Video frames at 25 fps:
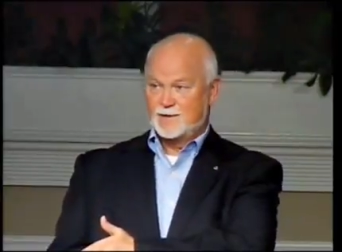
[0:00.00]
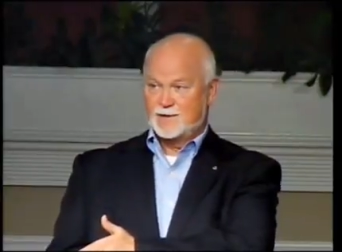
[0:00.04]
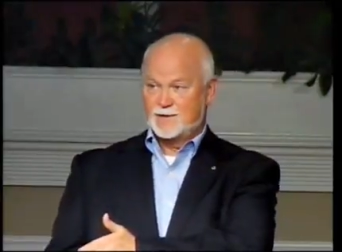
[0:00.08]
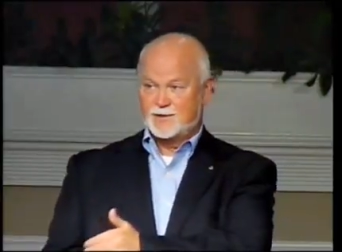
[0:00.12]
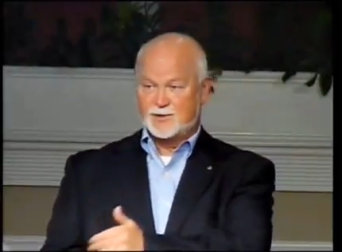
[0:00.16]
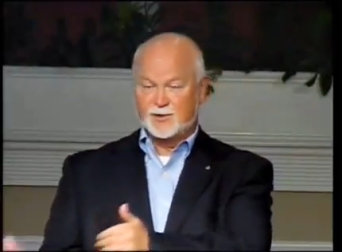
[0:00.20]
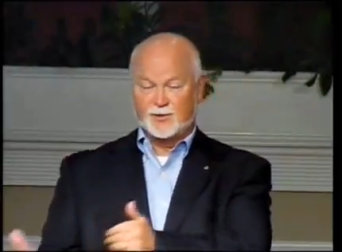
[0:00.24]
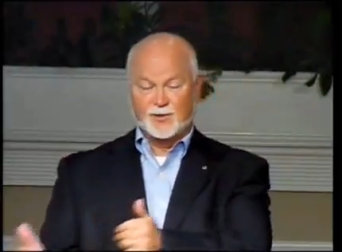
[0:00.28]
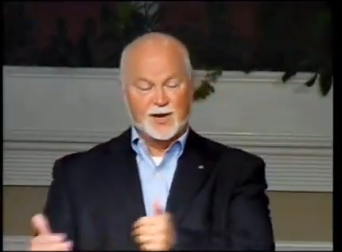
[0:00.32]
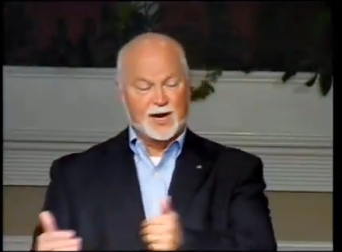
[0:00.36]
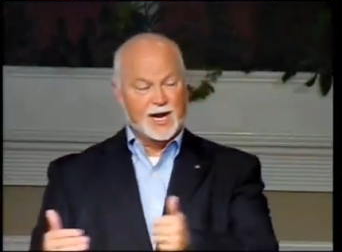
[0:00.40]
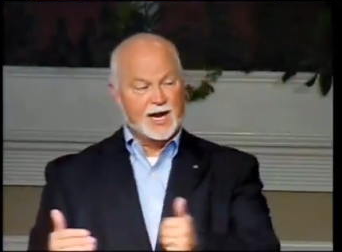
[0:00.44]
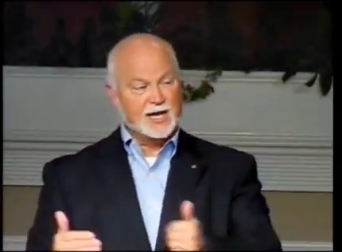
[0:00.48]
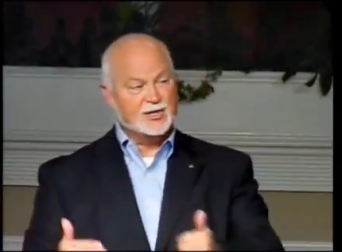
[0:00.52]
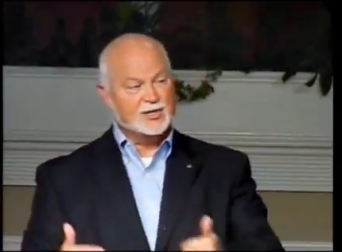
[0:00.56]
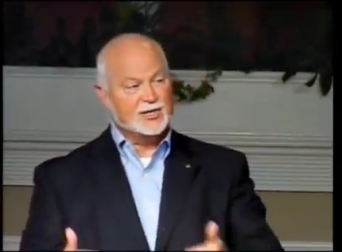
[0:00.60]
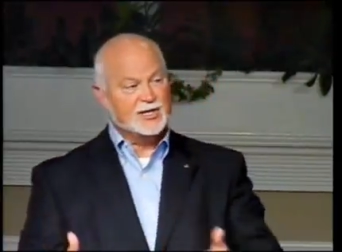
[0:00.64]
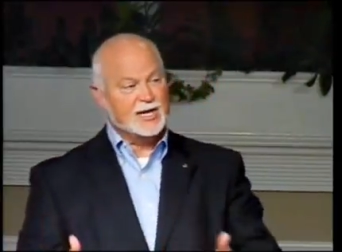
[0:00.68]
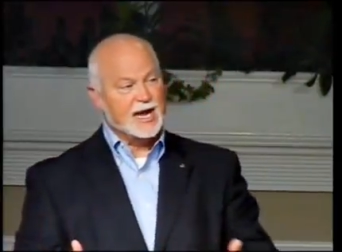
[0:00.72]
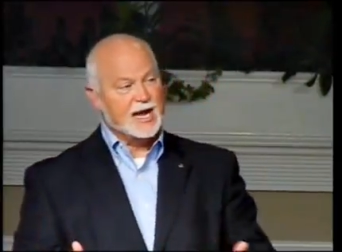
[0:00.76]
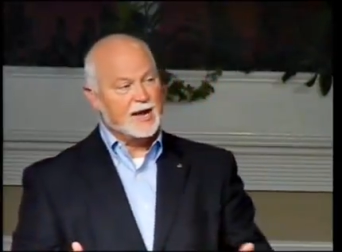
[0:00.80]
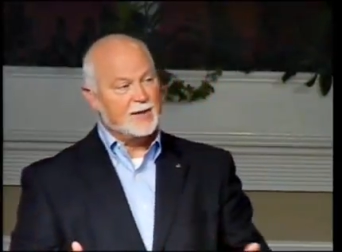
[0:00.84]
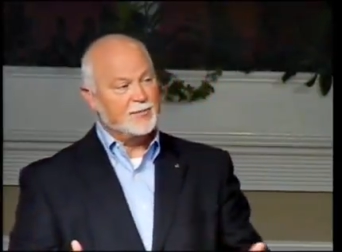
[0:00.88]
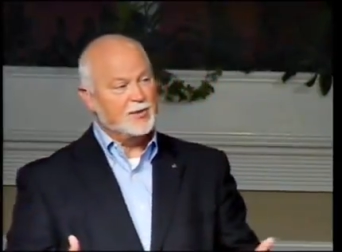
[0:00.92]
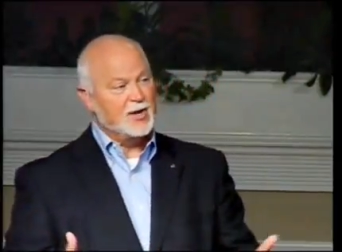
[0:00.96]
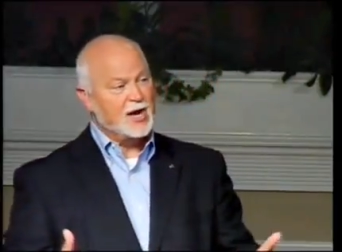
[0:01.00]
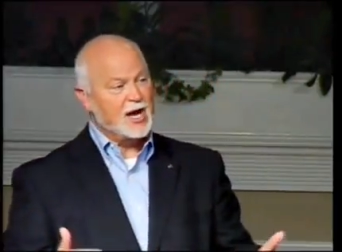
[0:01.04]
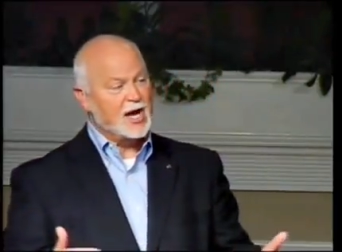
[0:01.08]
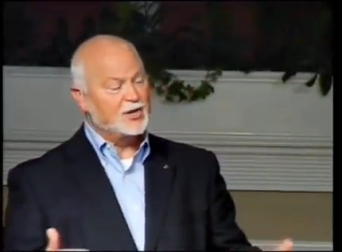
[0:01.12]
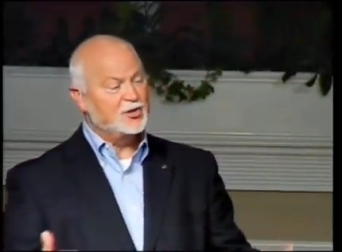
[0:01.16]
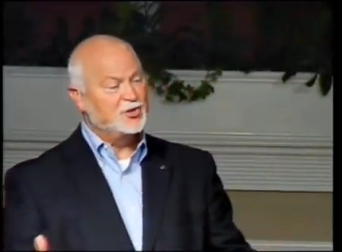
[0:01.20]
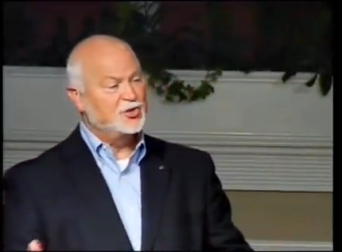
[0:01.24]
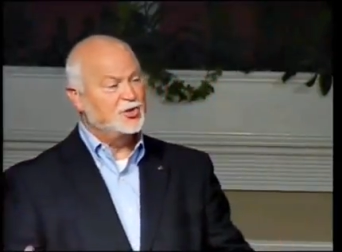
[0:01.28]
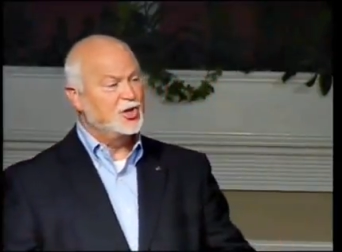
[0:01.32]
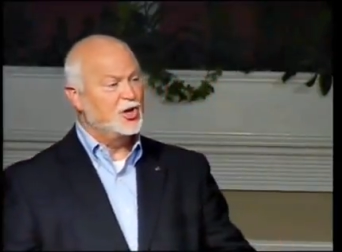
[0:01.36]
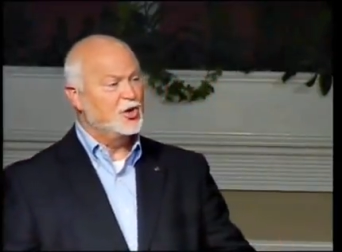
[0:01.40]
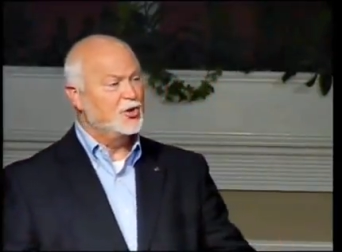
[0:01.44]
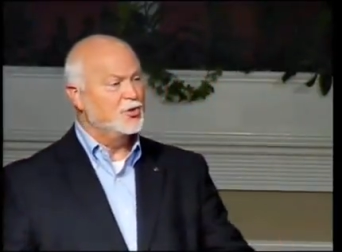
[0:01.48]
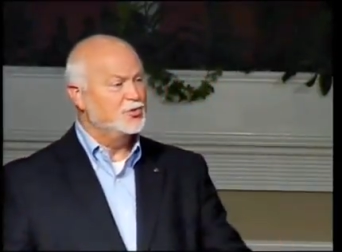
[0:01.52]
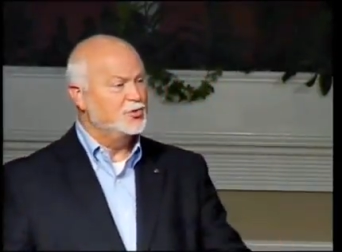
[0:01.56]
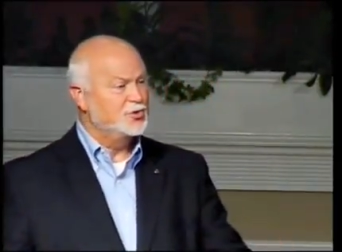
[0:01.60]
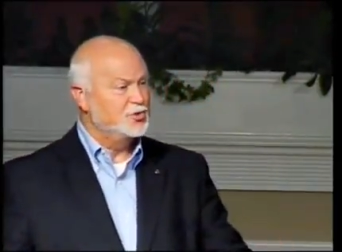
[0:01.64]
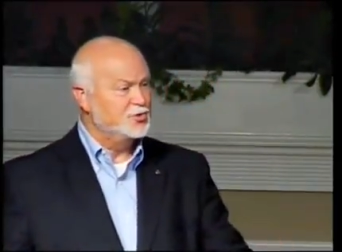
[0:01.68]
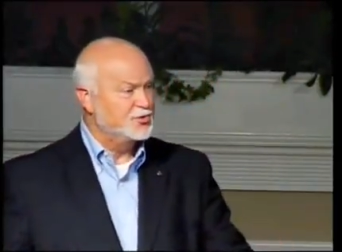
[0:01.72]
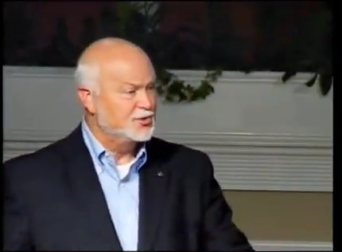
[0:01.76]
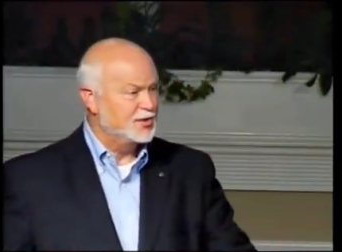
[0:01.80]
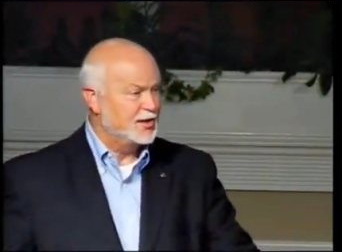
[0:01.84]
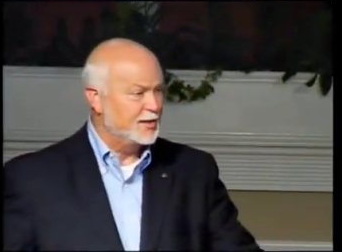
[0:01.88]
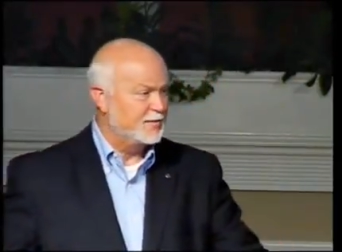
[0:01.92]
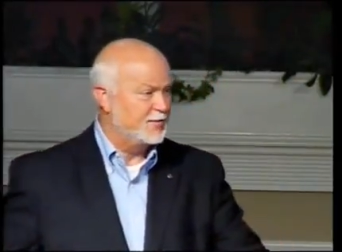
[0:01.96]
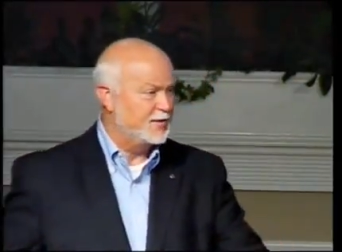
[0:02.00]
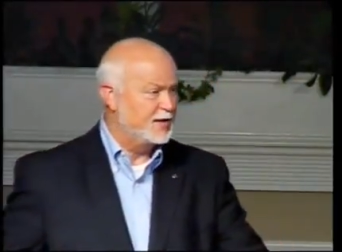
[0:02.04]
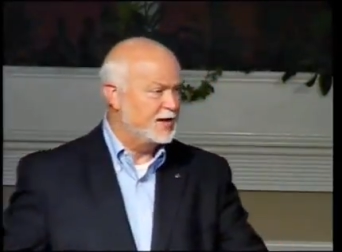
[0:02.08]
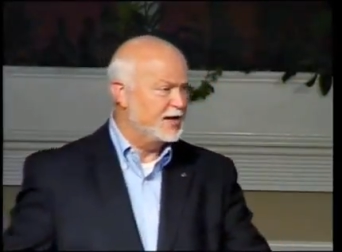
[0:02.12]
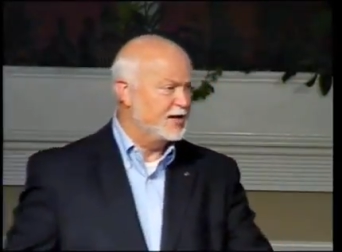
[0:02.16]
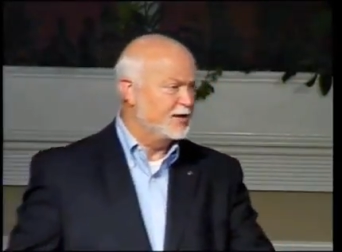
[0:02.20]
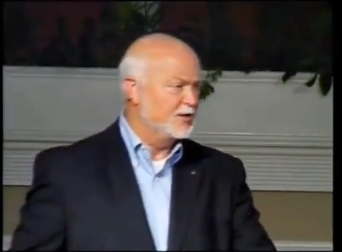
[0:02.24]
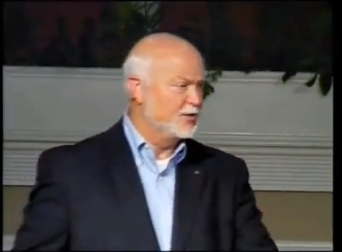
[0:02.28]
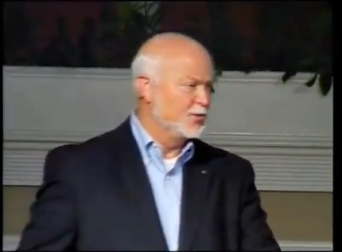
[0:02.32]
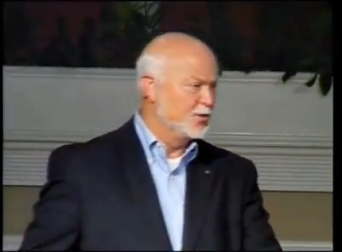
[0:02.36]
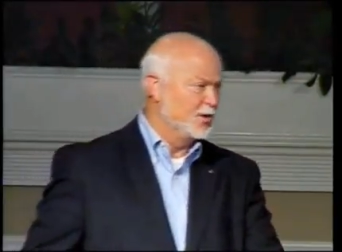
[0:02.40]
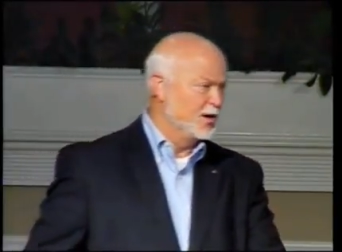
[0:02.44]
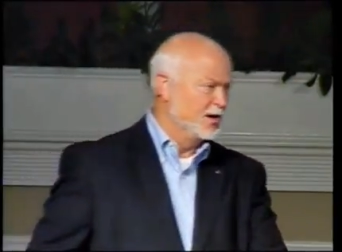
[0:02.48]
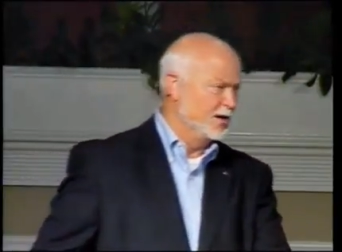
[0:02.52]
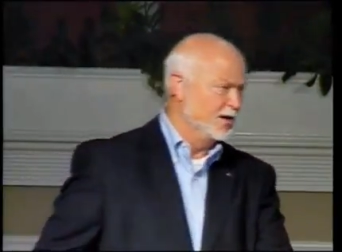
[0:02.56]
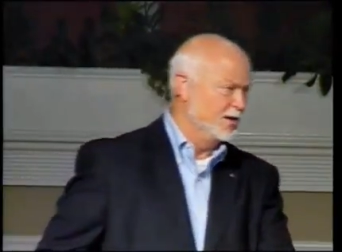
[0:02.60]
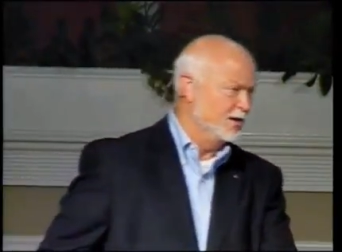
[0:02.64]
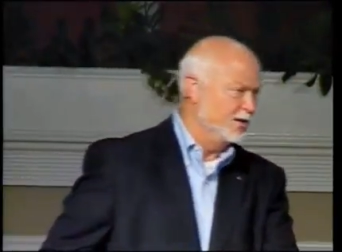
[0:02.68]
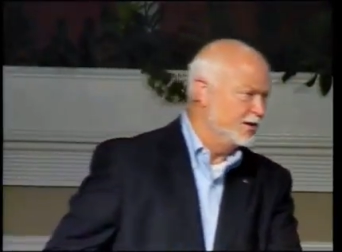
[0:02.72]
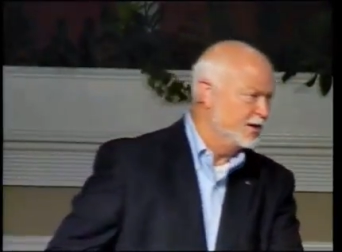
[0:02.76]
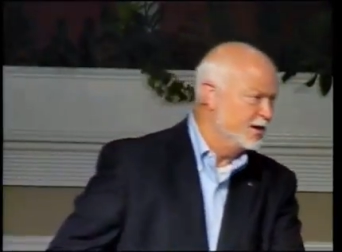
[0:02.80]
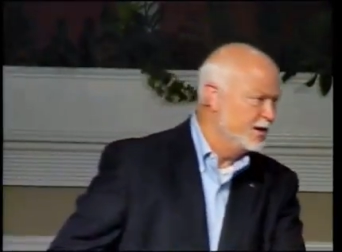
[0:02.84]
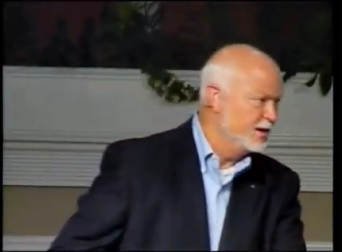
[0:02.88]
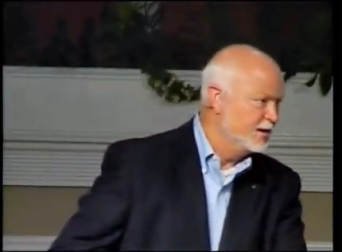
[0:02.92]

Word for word: So the next time God shows you something in the Word